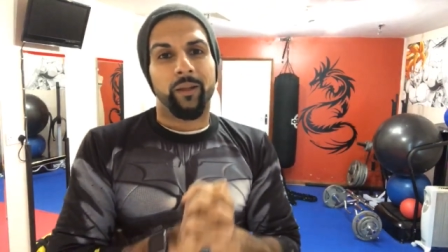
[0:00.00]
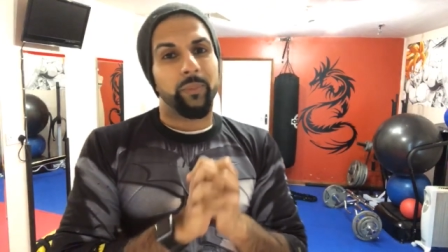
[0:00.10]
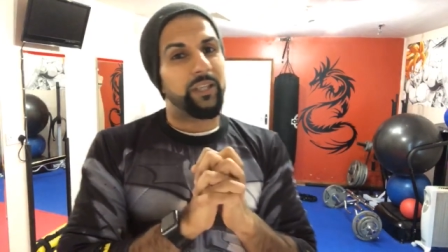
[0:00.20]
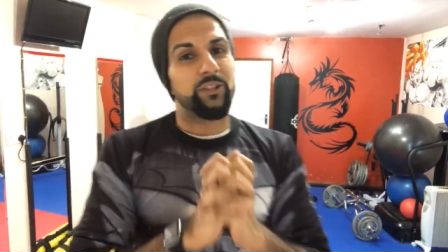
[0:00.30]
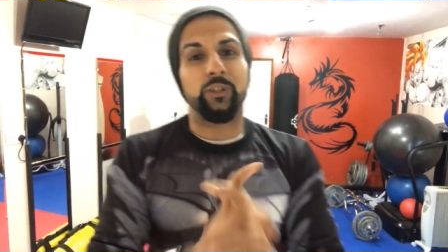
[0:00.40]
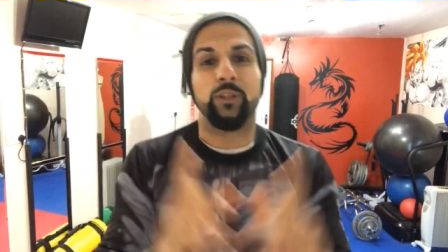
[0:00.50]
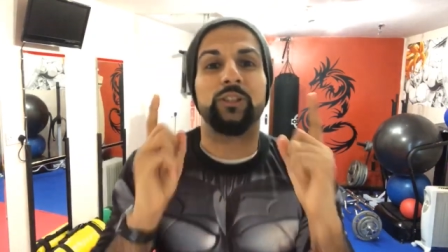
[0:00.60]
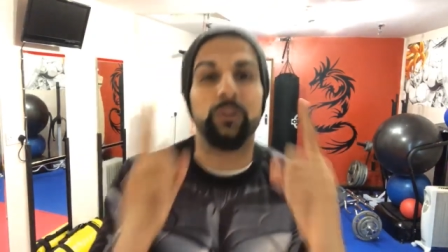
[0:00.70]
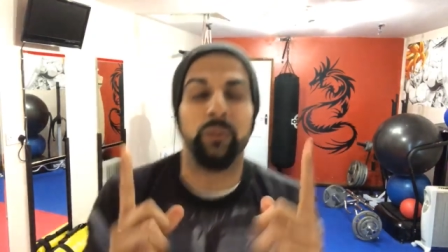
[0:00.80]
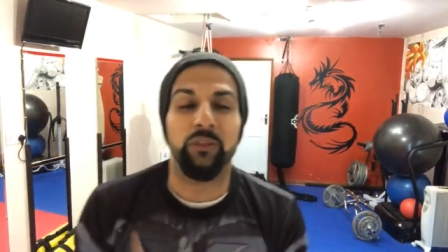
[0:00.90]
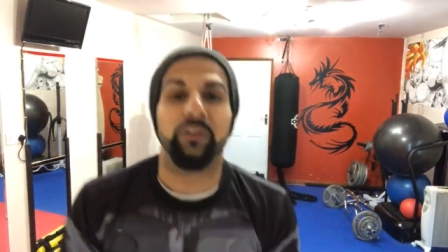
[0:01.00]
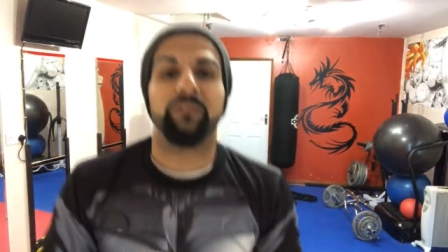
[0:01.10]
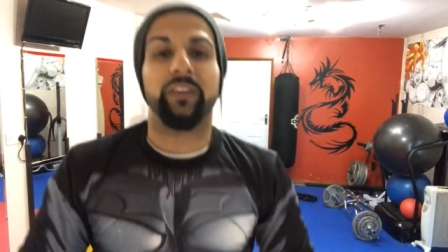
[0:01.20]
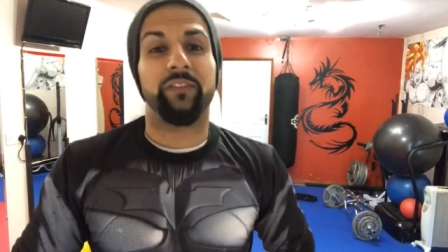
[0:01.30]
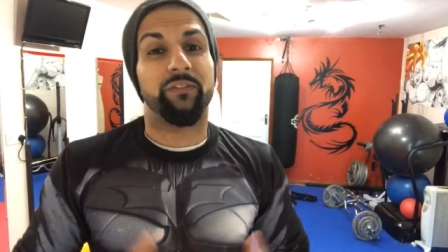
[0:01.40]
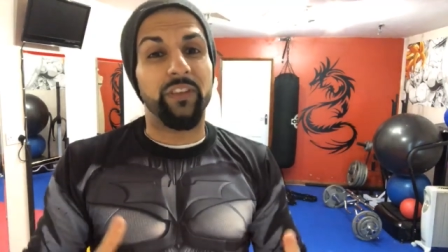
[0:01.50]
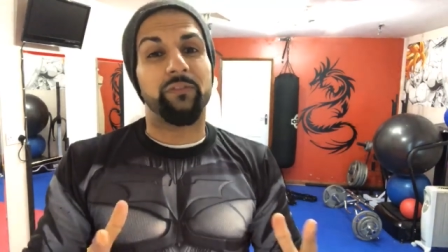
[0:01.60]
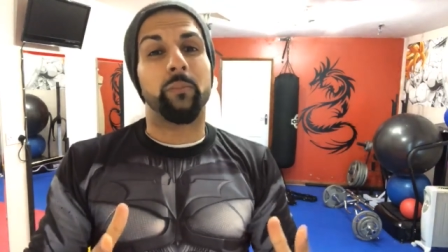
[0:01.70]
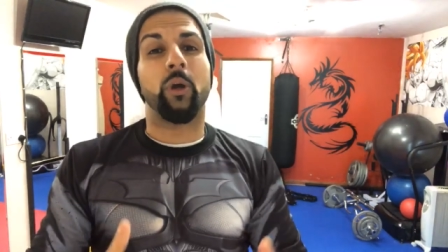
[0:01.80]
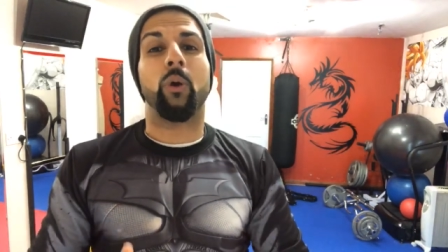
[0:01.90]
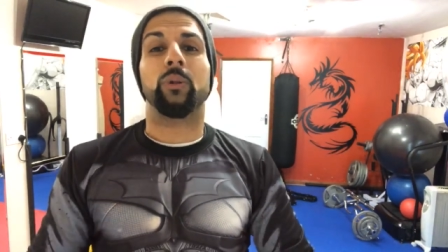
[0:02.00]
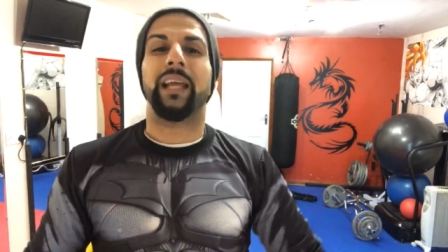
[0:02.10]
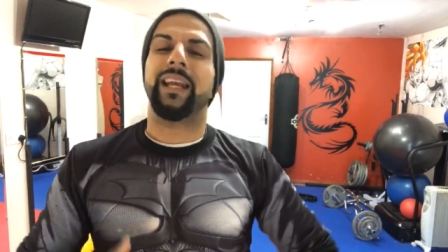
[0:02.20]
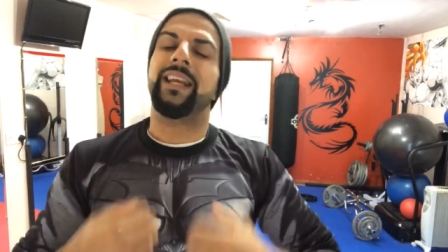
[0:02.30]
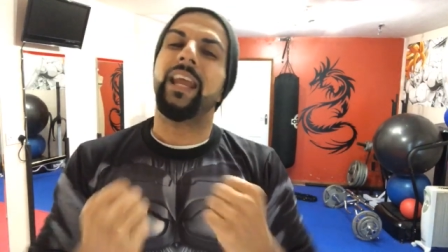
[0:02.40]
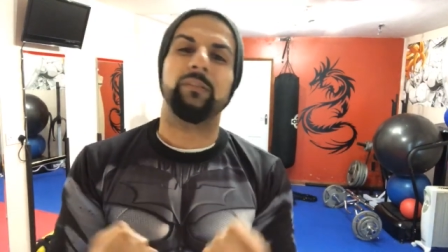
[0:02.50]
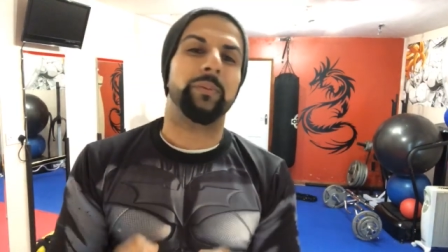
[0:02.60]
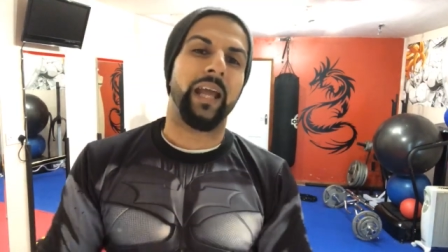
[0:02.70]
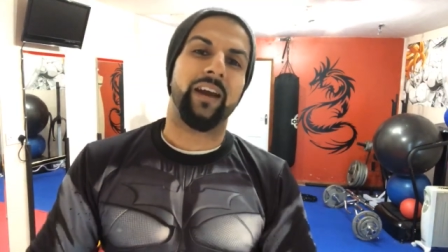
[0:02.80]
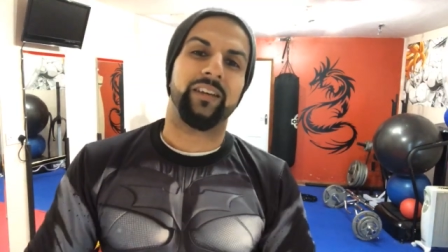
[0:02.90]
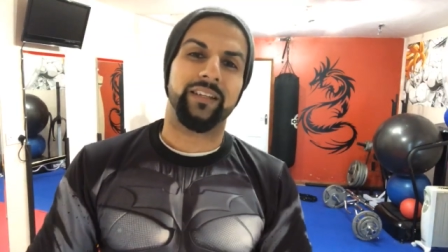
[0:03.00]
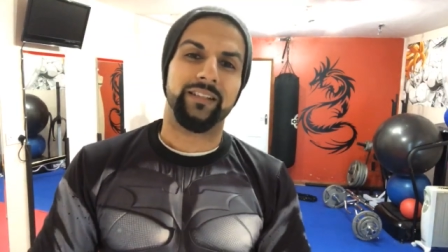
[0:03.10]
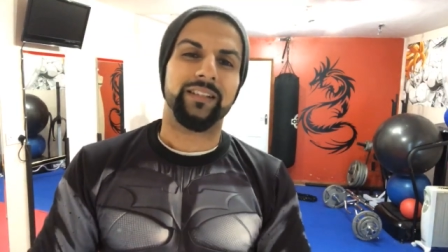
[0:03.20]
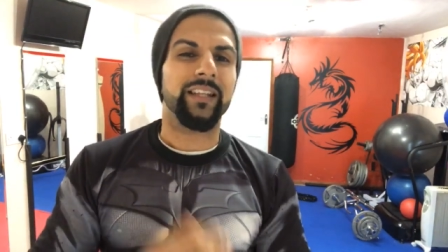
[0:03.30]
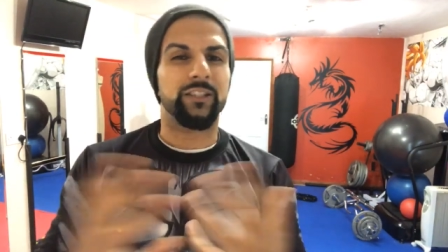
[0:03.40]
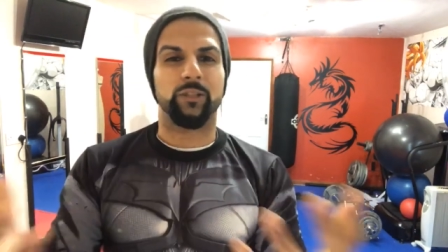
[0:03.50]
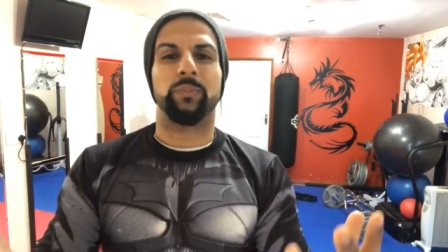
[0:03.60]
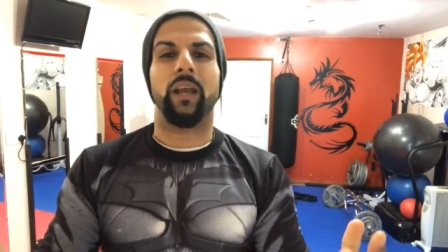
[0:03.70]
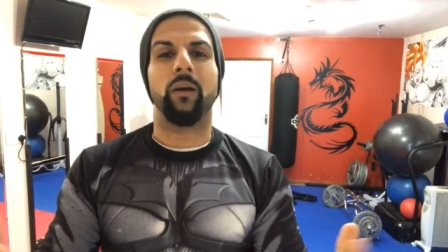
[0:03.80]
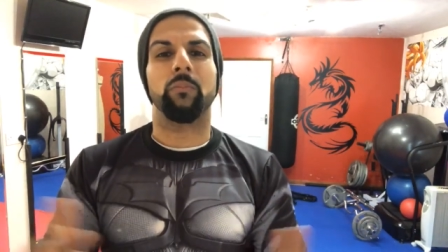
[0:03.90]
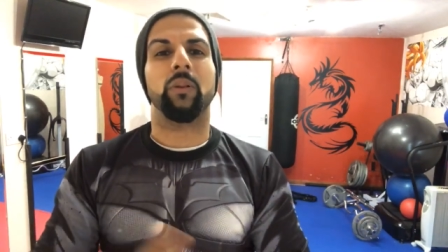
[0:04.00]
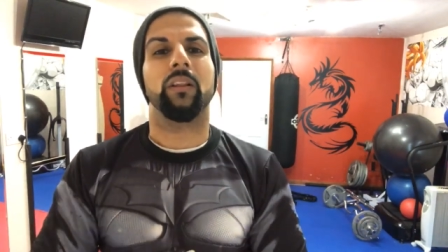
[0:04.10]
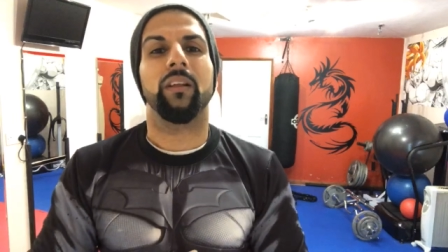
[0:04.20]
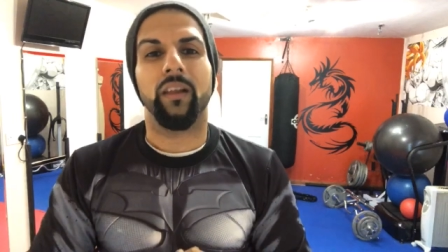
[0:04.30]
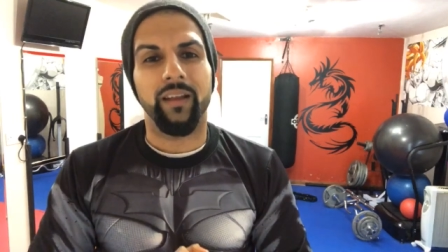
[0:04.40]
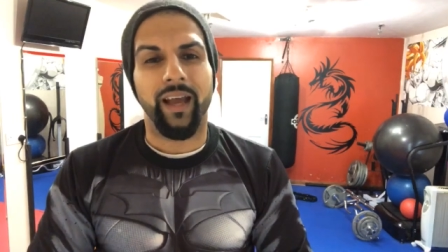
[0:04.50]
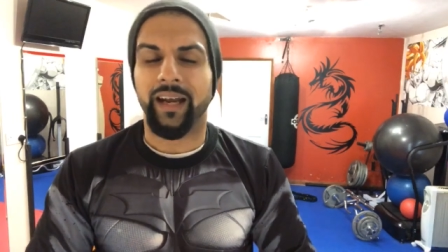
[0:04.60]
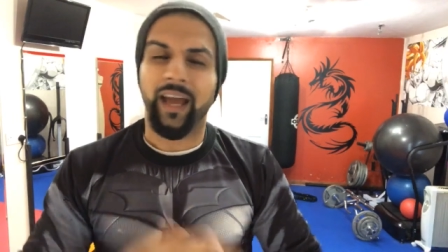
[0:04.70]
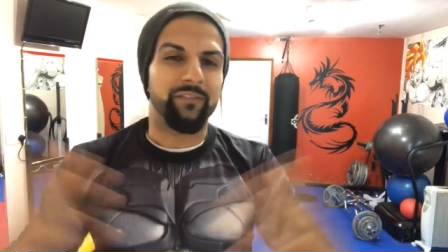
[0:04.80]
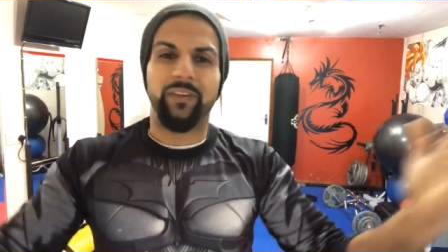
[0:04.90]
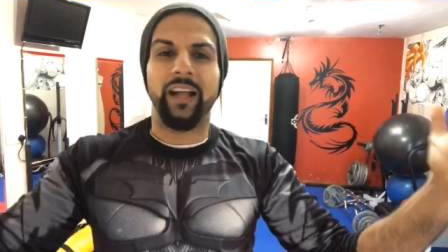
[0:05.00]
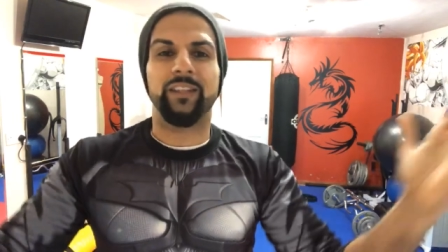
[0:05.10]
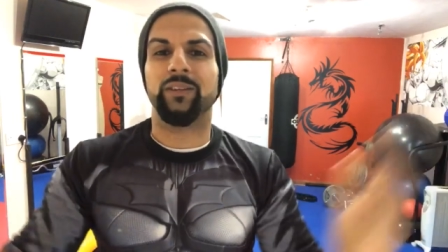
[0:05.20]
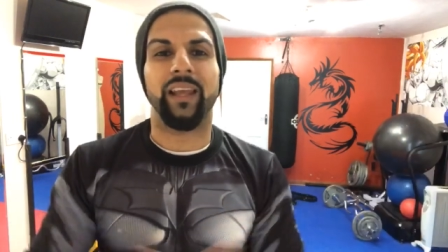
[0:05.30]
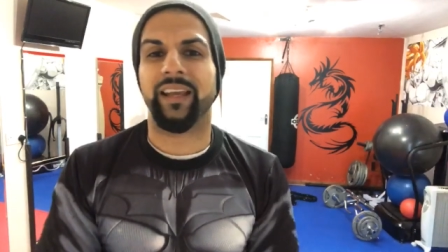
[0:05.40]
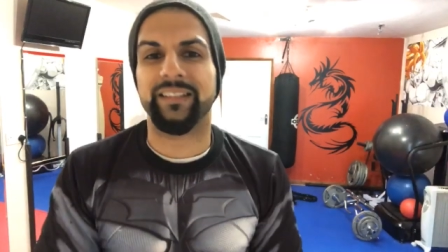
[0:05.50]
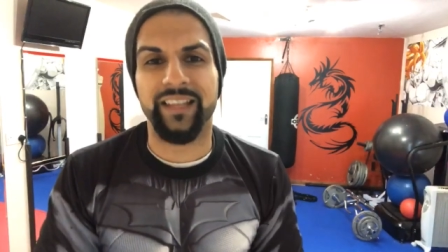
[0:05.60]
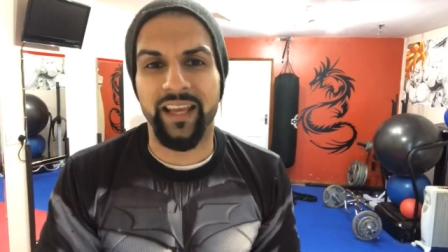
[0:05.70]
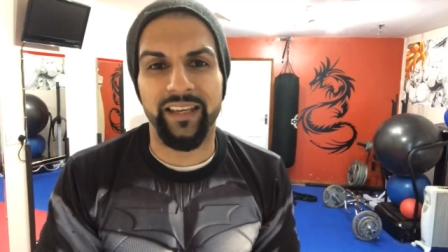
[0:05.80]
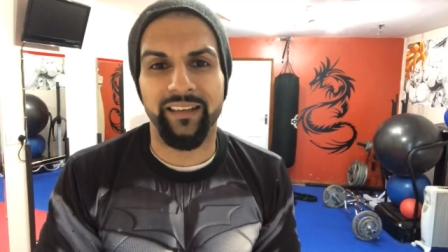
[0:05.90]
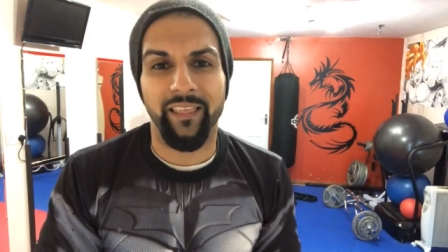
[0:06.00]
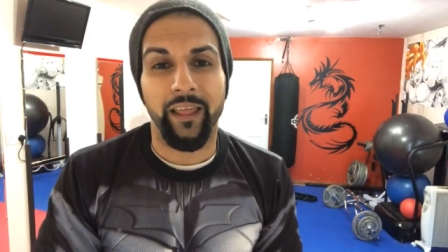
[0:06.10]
Because you could just be 3 feet from gold, and never be arrogant. Let's just be humble and add value, like I say.